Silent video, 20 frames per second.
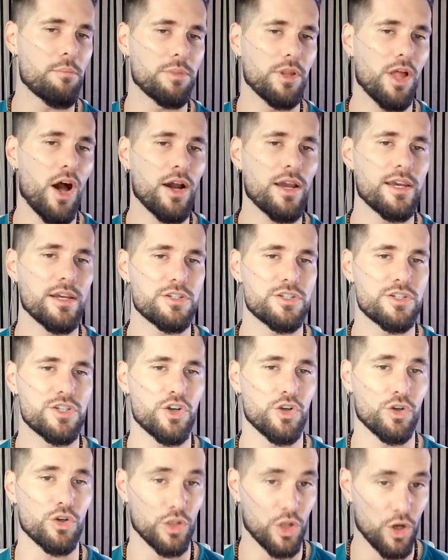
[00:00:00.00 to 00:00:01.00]
blockage to
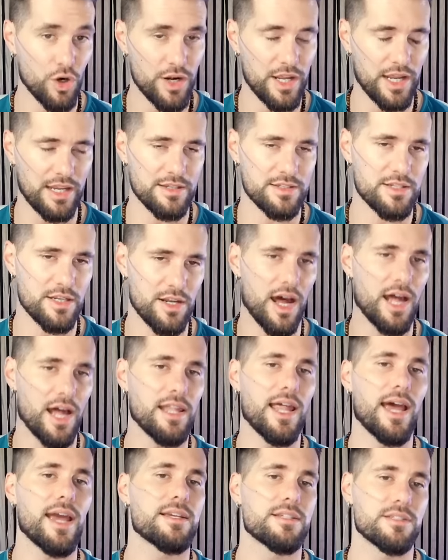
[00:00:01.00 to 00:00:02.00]
your learning is to not like